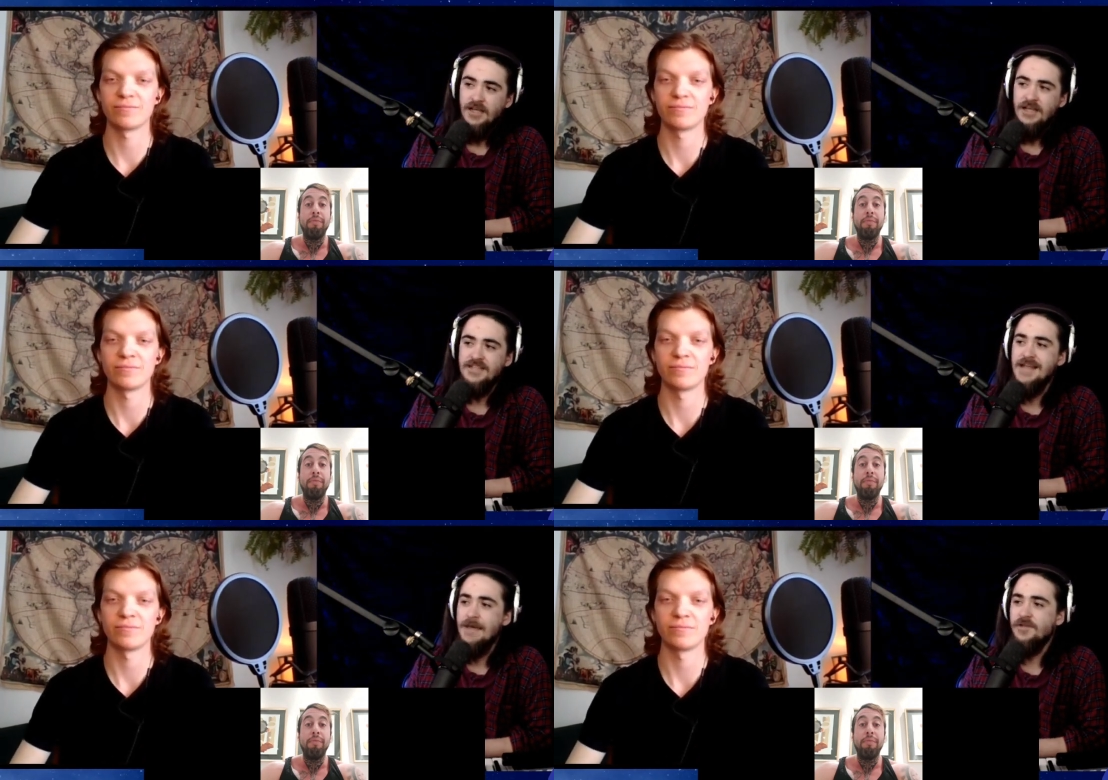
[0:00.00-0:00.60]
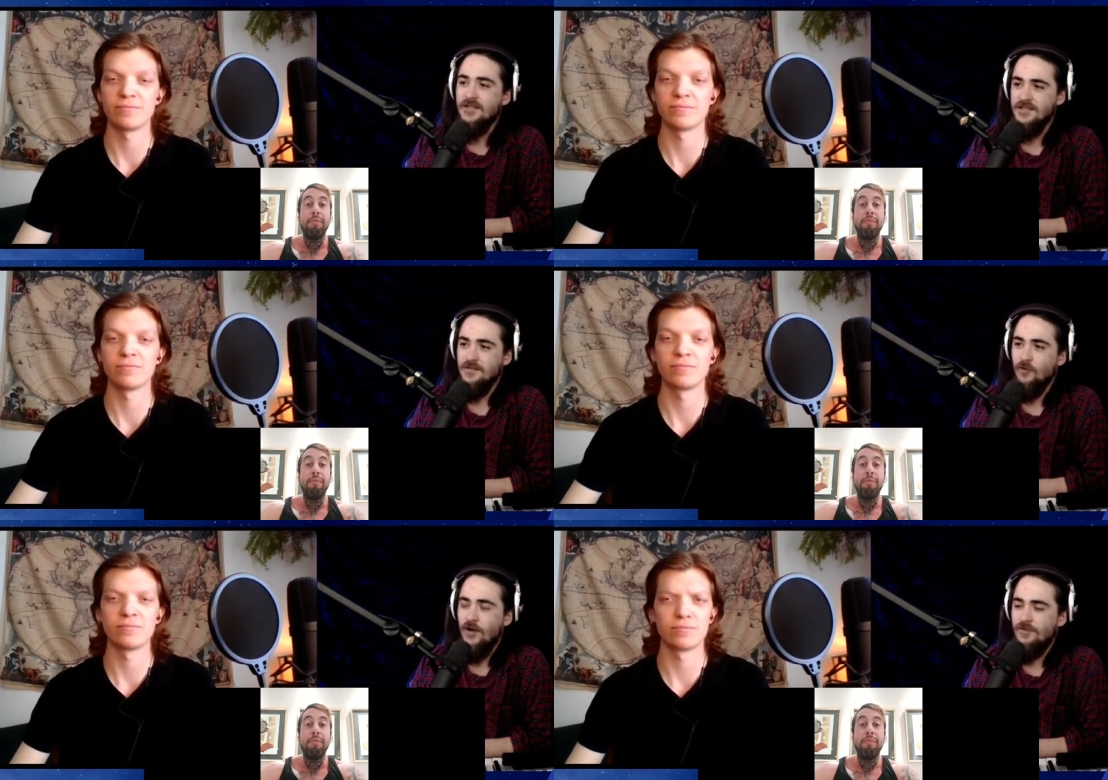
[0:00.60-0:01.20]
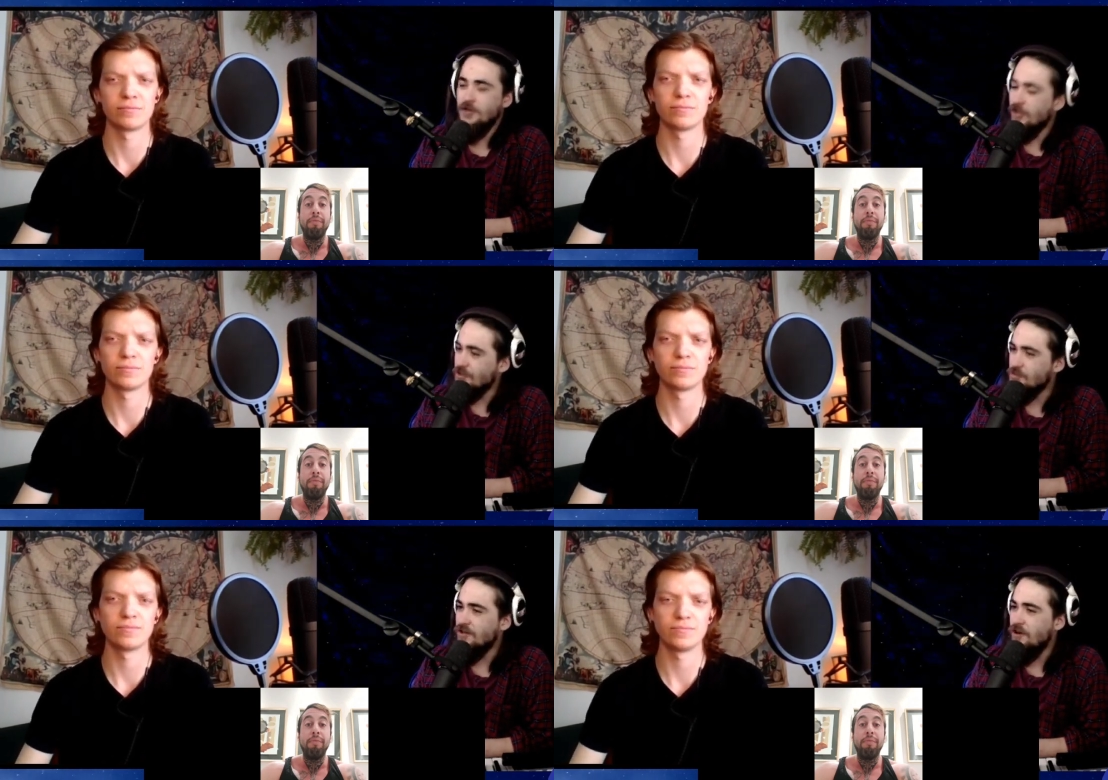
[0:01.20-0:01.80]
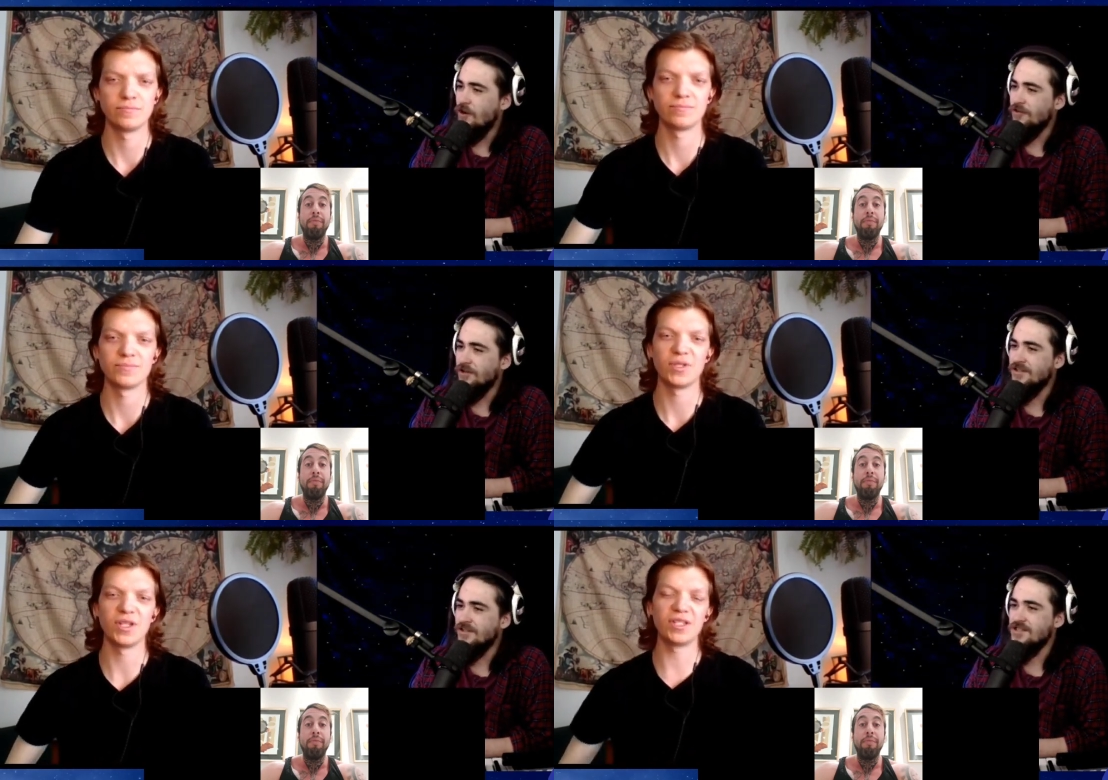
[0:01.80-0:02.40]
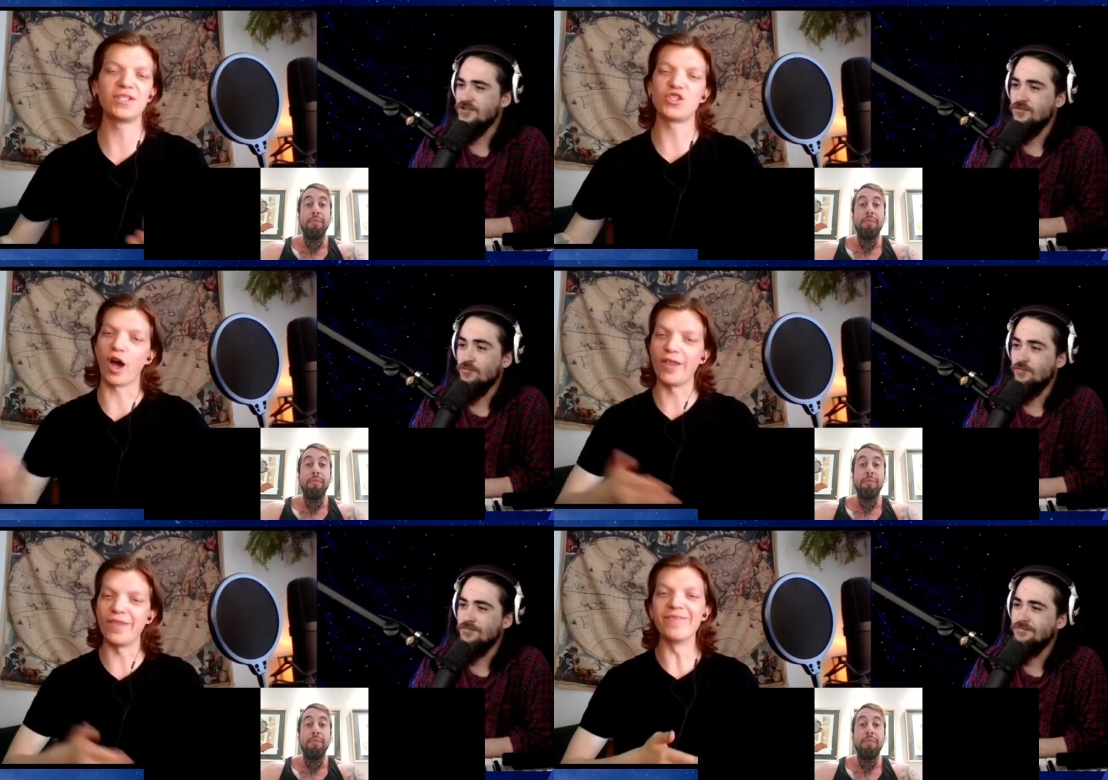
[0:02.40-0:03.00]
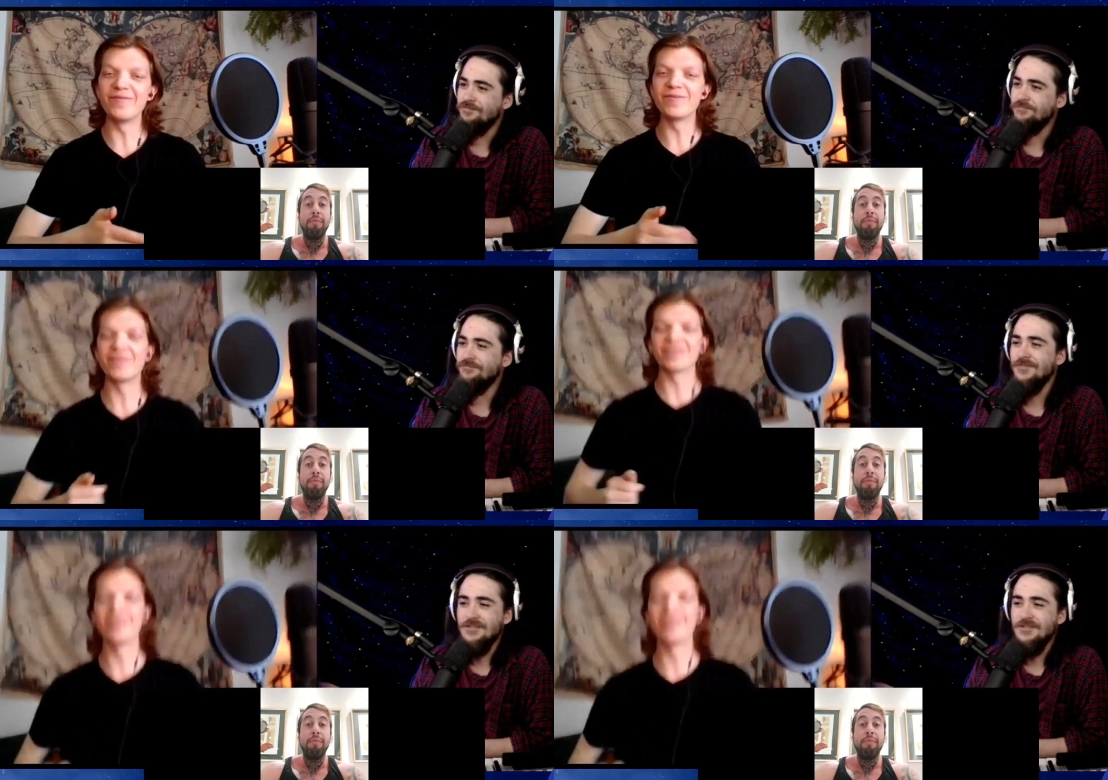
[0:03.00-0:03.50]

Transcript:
Speaker 1: It's nepotism, right? Because we know that this is, this is his son.